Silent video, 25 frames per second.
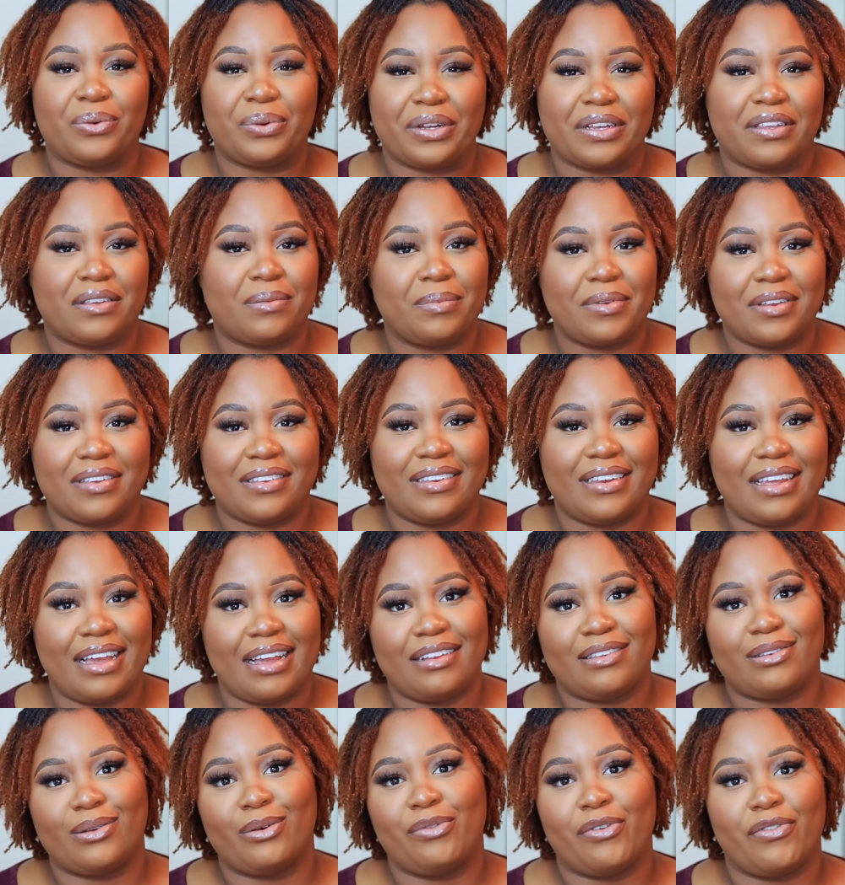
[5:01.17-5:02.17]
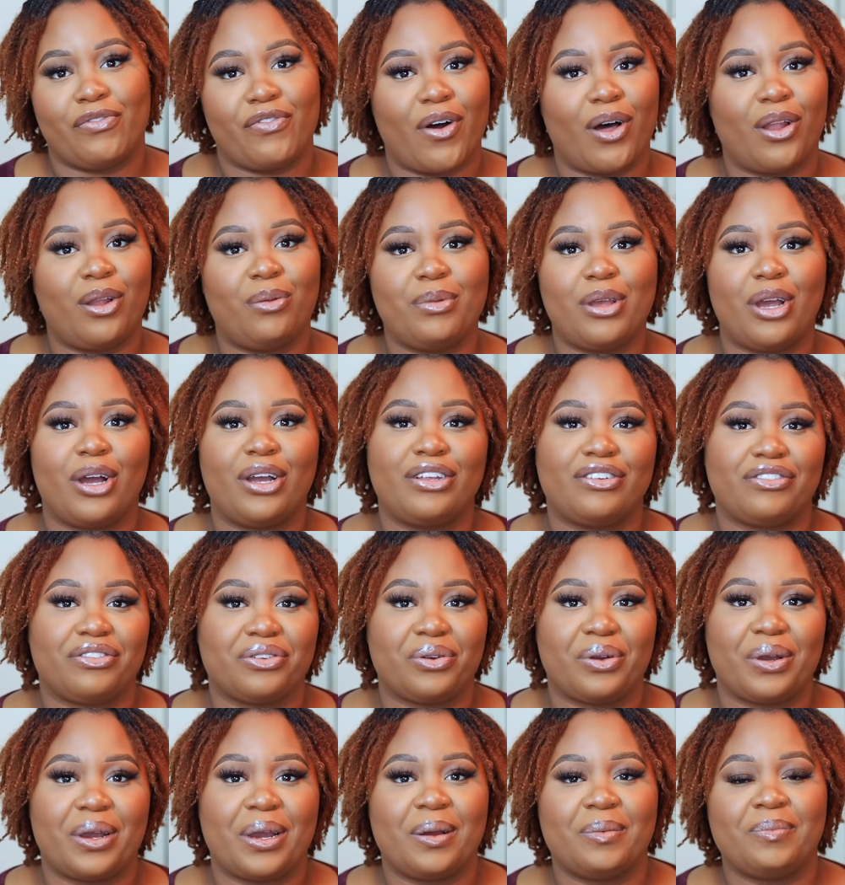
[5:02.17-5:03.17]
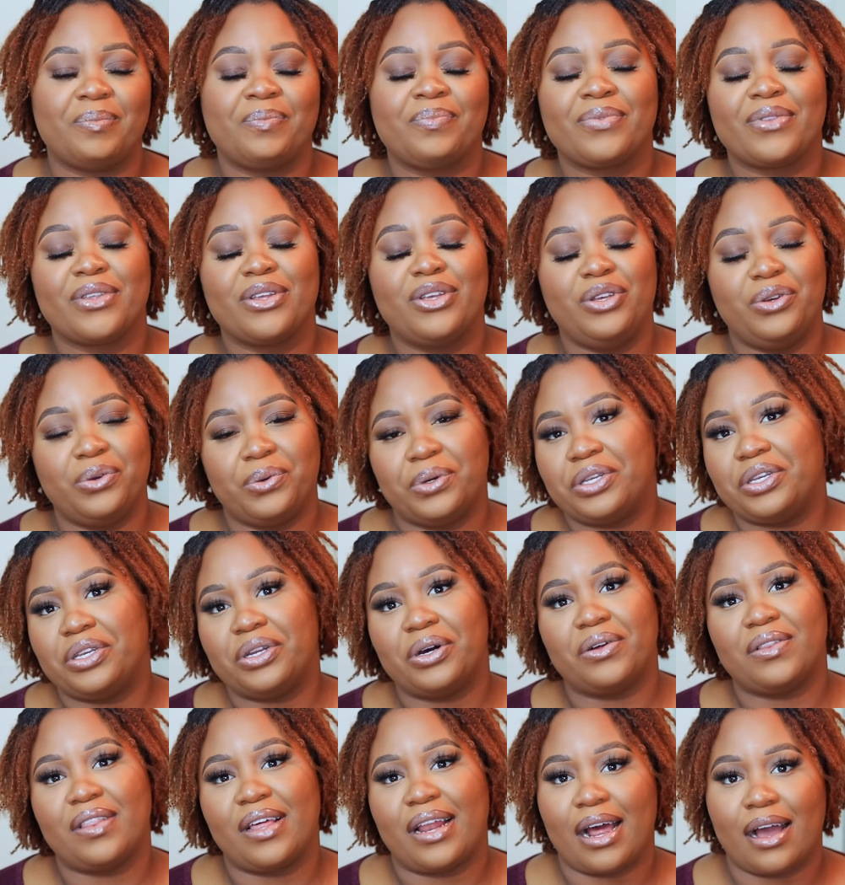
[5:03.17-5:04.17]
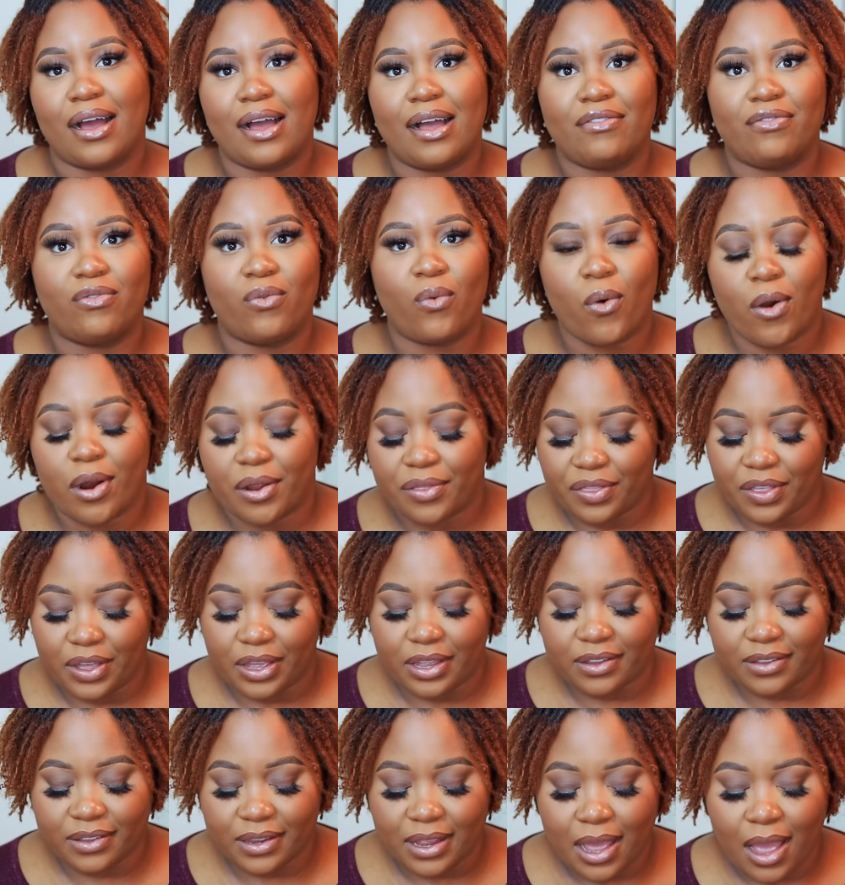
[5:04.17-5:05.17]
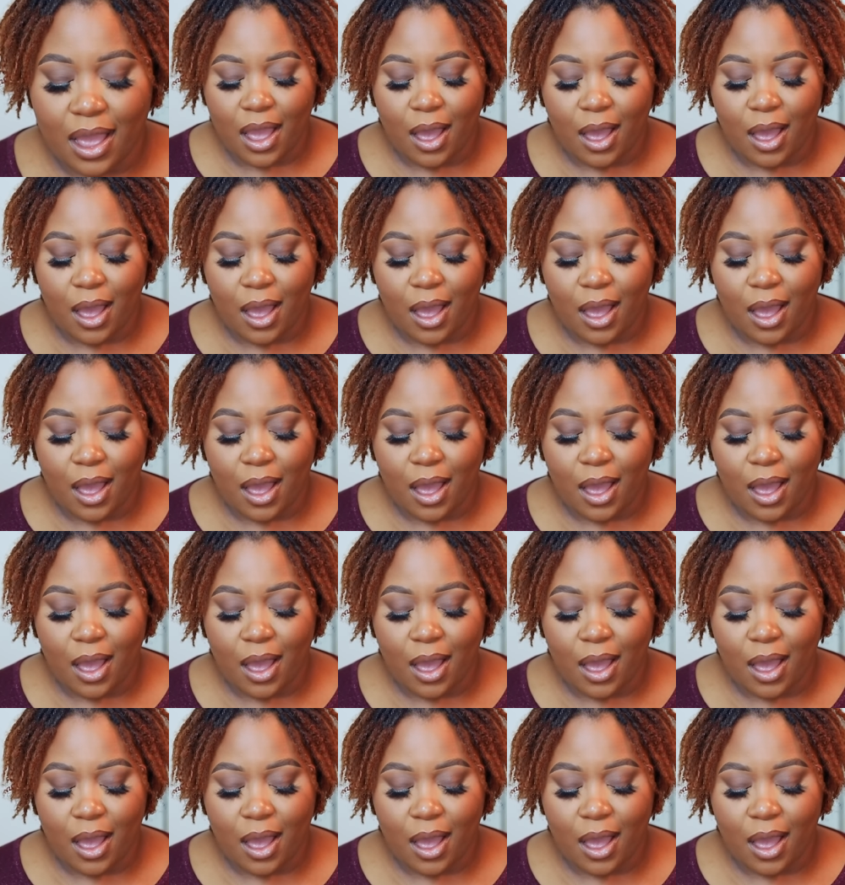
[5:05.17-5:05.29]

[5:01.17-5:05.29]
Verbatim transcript: Christmas Day. So if you follow me on Instagram, you would know that I have worn this.